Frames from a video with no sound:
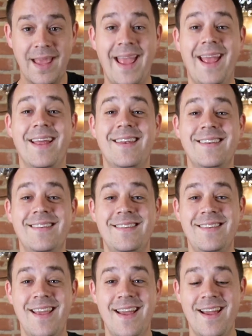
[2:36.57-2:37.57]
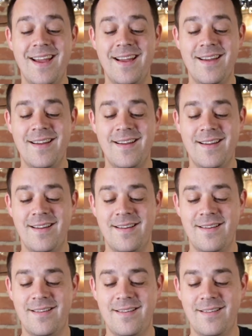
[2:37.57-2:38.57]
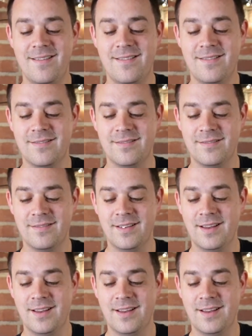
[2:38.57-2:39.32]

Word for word: and down,